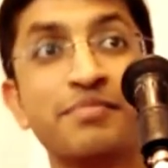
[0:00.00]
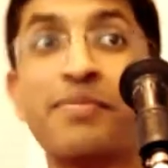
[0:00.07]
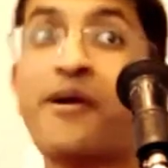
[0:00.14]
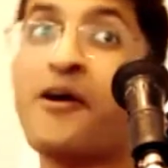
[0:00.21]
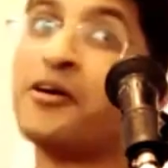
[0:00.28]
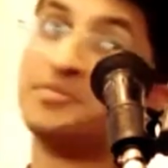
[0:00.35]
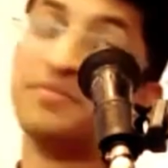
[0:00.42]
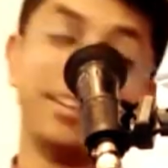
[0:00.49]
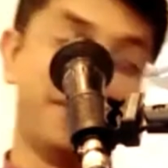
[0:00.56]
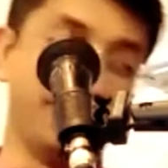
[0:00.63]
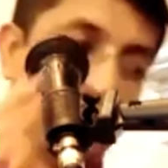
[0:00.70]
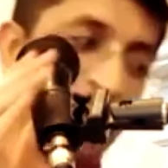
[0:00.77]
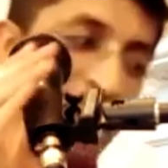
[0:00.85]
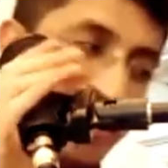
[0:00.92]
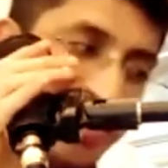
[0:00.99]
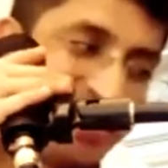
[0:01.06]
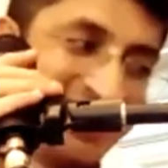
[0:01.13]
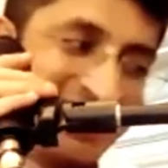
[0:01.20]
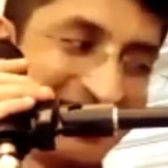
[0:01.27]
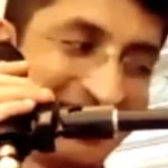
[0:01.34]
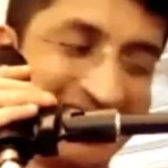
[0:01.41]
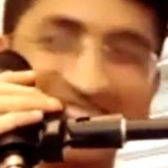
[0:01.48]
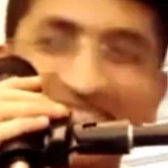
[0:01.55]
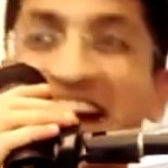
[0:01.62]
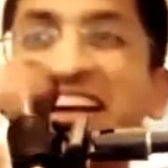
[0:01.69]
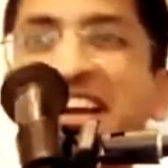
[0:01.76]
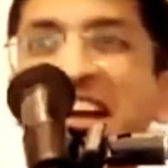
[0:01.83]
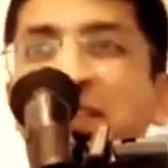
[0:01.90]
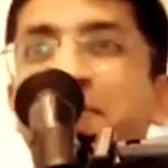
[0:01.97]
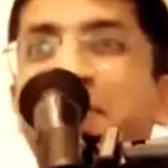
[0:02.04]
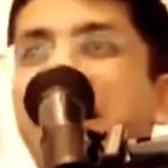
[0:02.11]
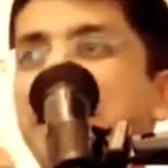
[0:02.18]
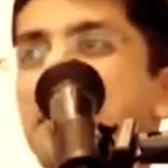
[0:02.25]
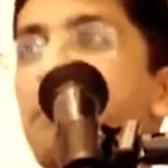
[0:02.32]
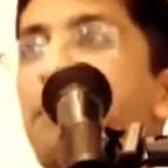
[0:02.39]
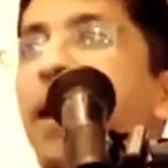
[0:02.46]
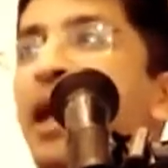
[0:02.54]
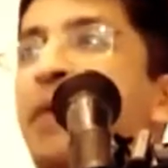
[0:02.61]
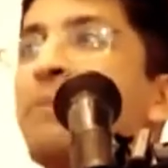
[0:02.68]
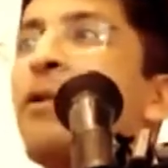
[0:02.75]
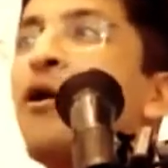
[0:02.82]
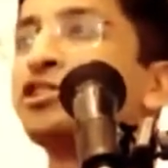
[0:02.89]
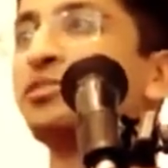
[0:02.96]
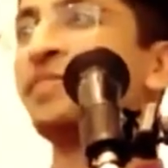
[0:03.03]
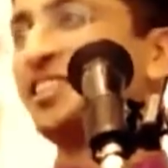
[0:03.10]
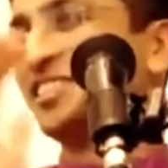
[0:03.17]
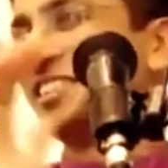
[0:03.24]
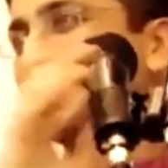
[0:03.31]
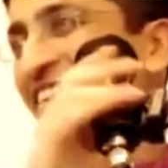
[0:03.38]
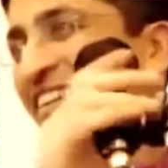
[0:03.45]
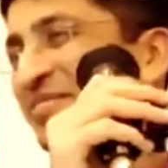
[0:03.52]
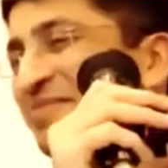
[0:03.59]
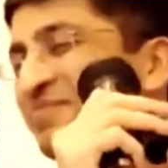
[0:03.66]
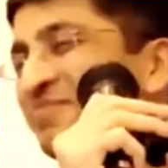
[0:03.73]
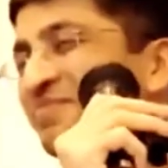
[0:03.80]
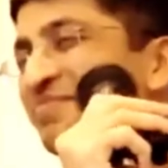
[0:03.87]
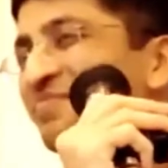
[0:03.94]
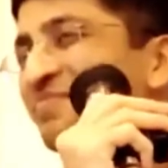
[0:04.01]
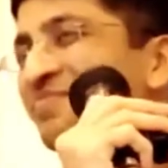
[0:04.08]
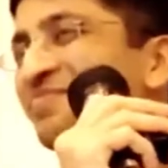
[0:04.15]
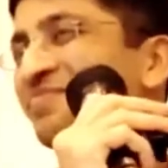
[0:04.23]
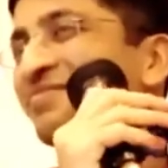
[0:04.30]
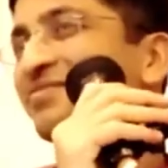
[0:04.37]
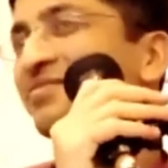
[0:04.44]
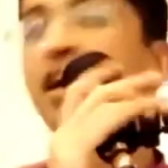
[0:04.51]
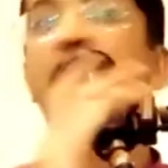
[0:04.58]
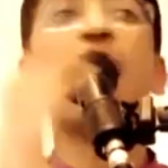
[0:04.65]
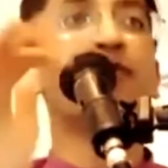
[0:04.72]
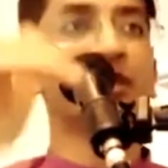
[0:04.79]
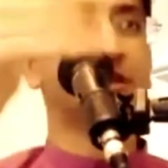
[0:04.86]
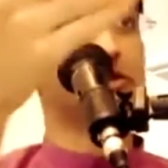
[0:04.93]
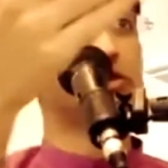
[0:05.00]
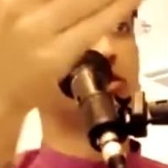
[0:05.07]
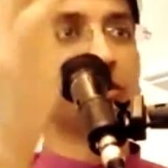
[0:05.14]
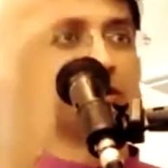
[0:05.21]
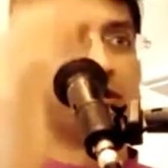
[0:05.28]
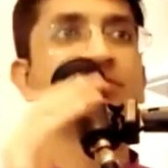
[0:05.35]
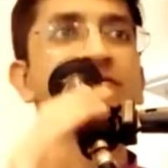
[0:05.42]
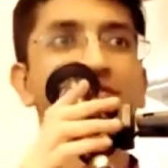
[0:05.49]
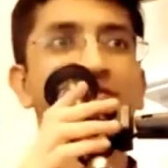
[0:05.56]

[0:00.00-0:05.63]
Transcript: Pause my journey. Okay. I take back. I pause my journey after the story.